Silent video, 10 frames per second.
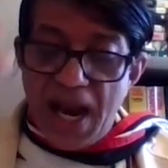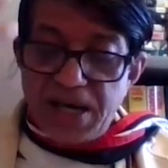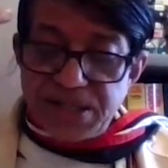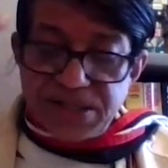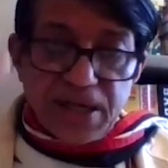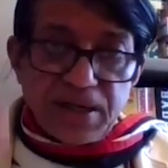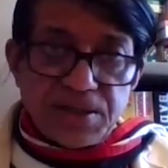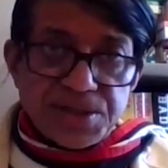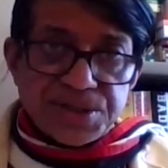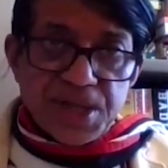and
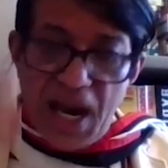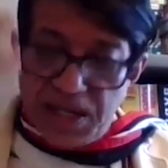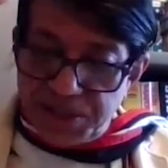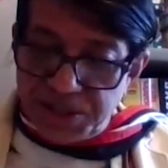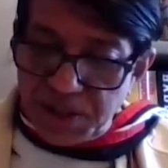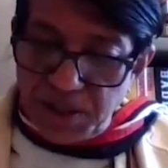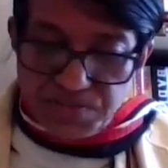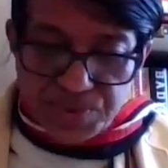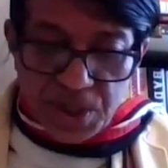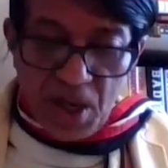tenors and
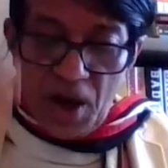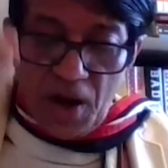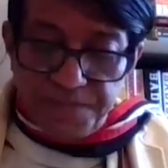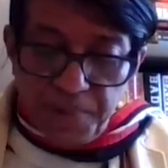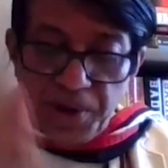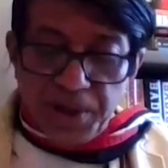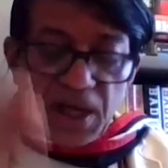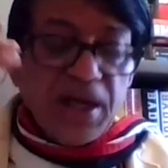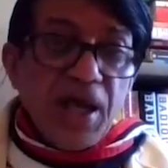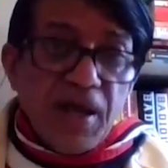terms of
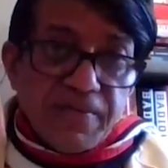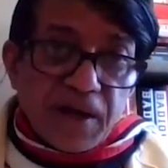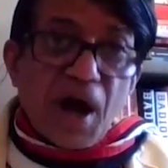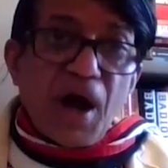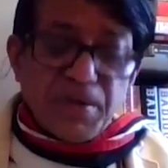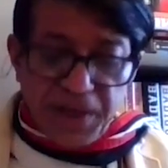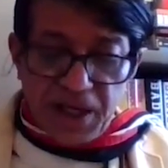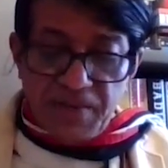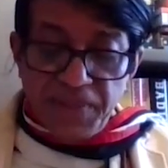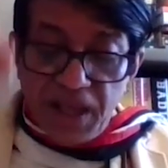political
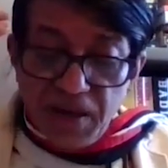economy,